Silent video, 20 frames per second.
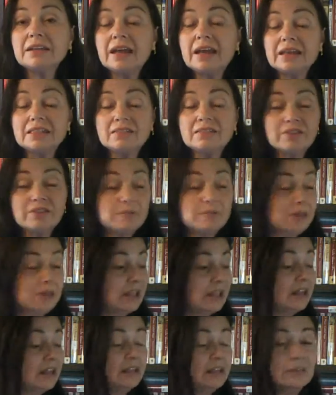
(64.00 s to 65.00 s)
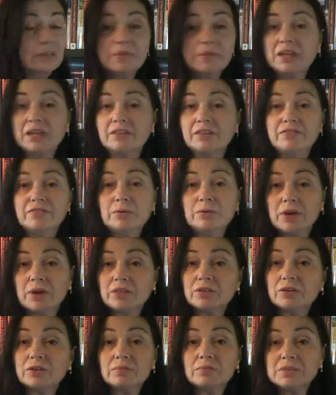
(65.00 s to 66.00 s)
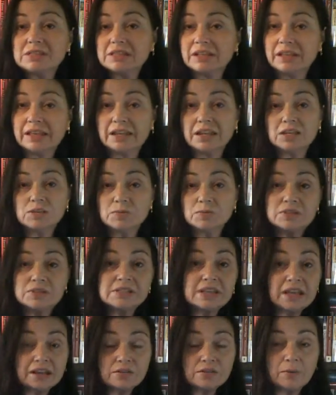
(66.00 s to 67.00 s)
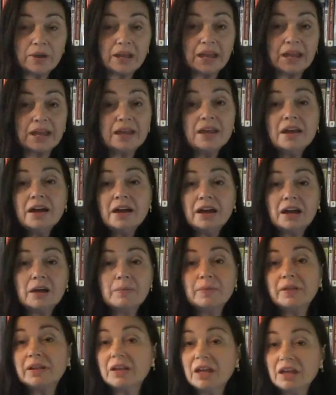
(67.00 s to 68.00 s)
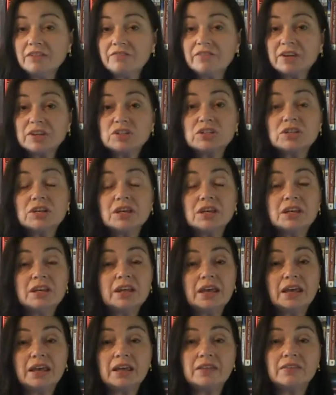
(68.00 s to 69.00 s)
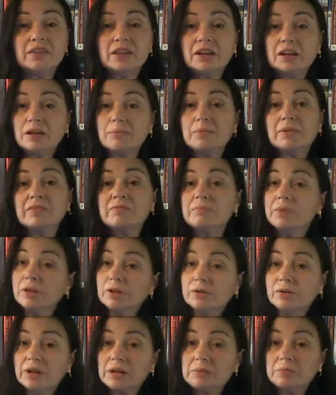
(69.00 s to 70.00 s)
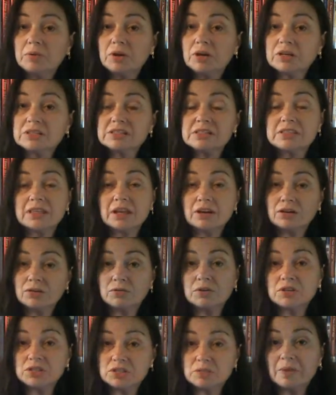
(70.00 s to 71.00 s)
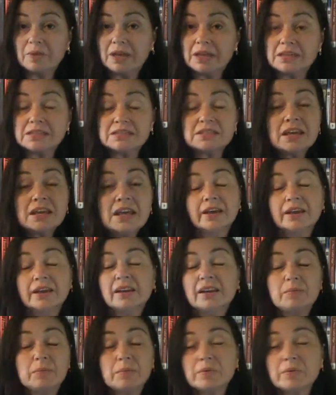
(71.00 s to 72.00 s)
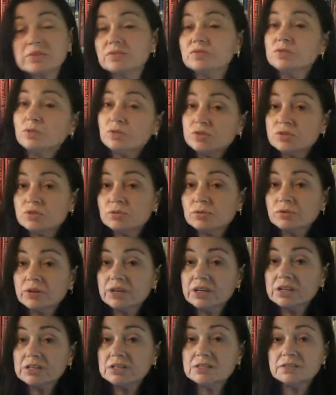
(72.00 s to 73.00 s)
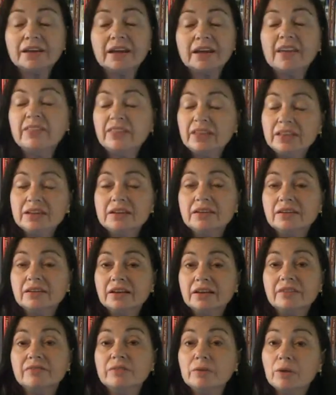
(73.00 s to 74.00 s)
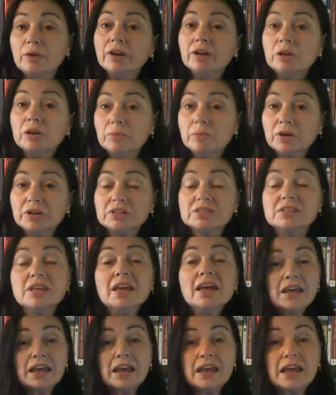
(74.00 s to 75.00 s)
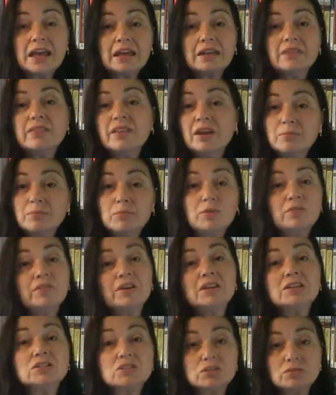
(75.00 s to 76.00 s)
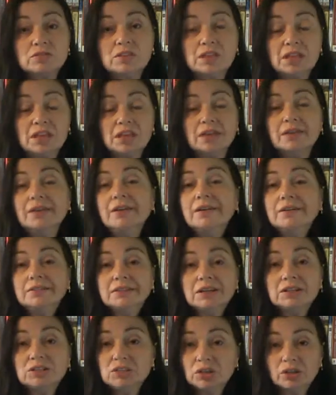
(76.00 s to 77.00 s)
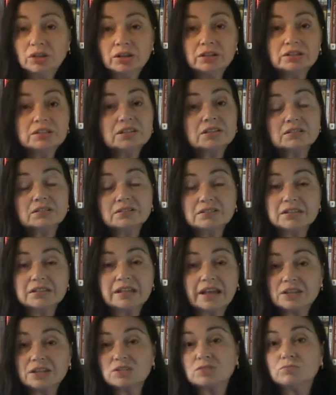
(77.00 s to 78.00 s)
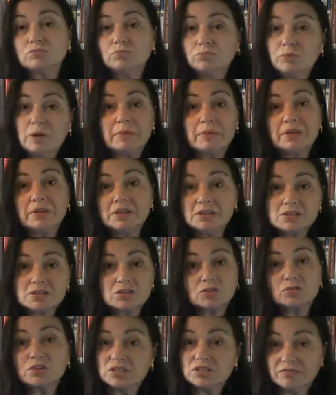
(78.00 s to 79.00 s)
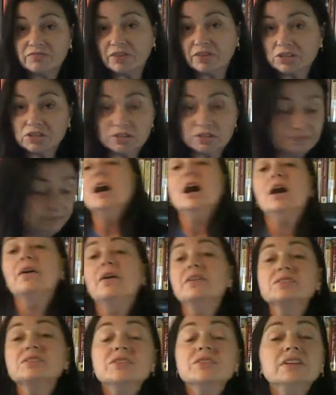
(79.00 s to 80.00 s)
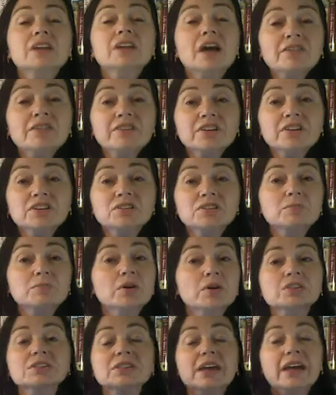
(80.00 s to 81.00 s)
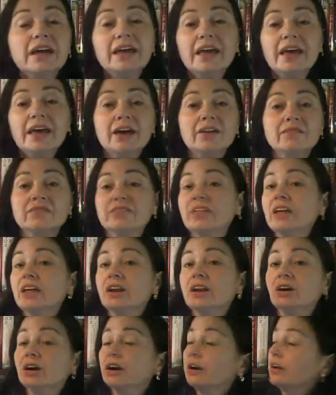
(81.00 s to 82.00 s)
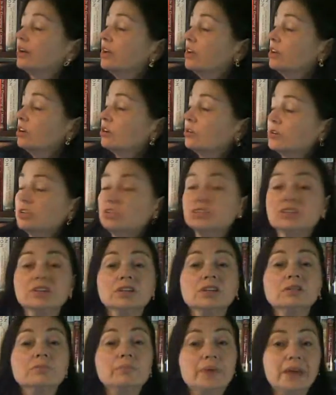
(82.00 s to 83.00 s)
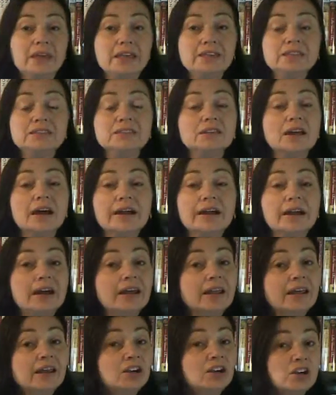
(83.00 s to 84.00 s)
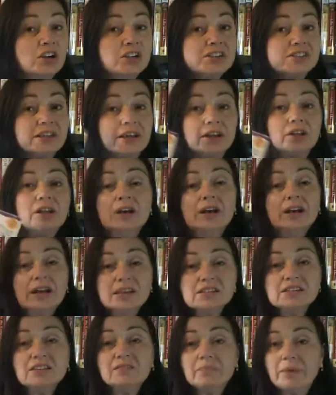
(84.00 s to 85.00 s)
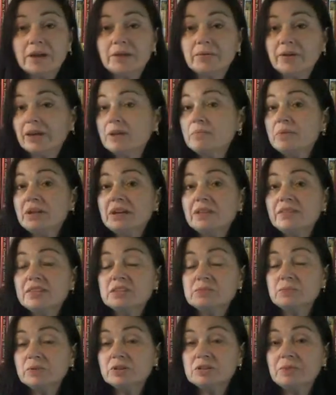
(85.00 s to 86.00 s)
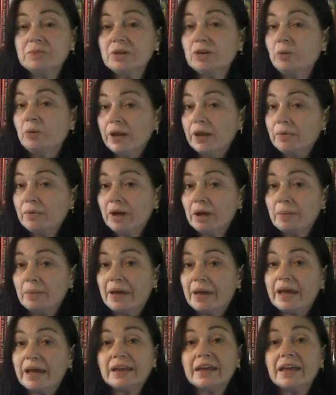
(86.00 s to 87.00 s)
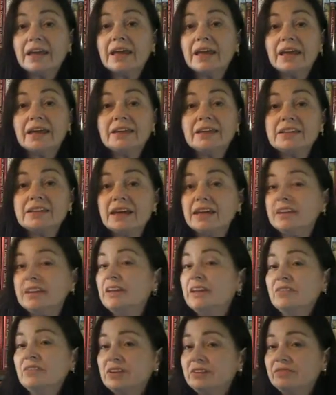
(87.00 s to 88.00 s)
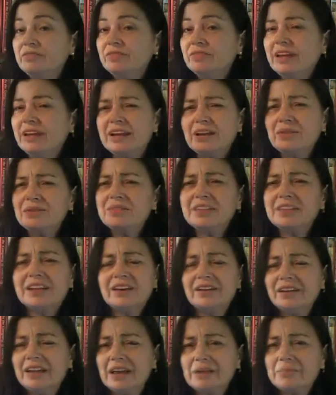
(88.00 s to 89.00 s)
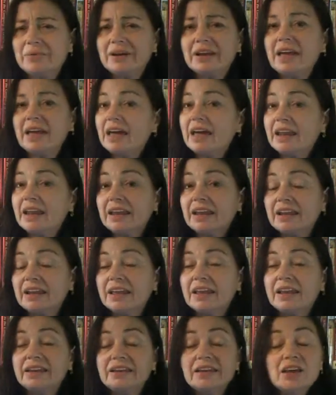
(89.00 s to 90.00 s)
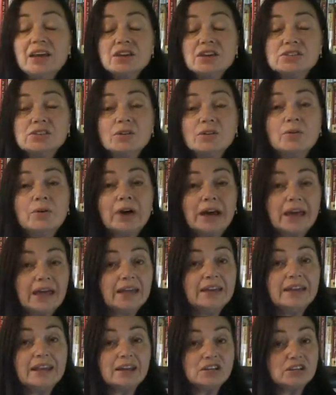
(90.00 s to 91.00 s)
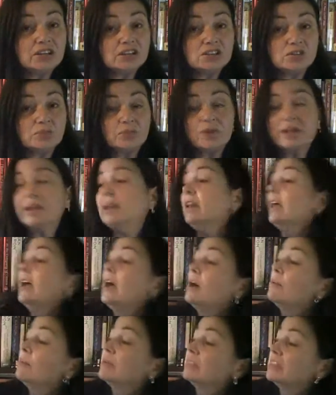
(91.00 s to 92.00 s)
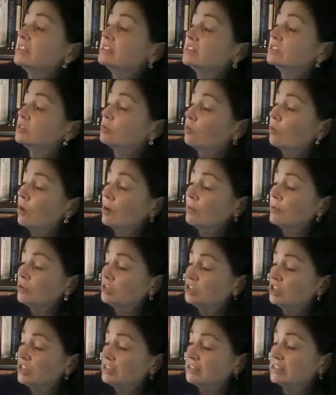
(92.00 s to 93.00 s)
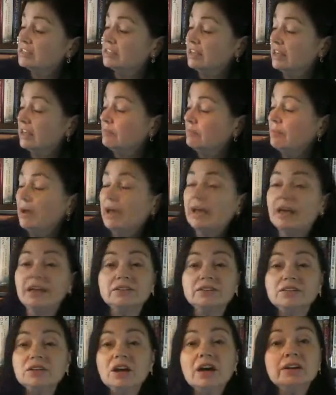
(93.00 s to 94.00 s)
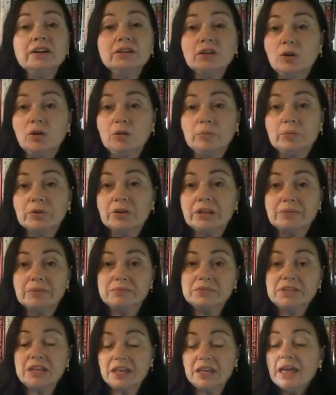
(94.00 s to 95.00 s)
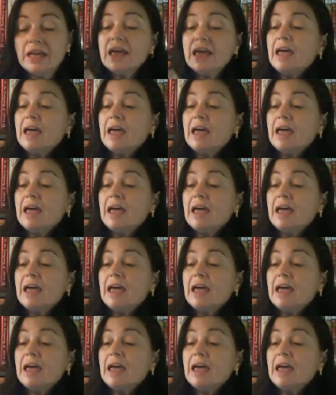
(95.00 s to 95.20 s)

at the very beginning, let me get a few other miscellaneous ones out of the way, a couple of nonfiction, and then a couple of middle grade books that are Christian-based, and a couple of books of short stories, and then a few audiobooks, and then I'll move into the adult slash women's Christian fiction. All right, so the nonfiction books I have that are Christian based I got at a yard sale. A cousin of mine recommended this book to me quite a while back and I never did and I don't think our library had it and so I hadn't had a chance to read it, but this is What Would Jesus Eat by Don Colbert, MD.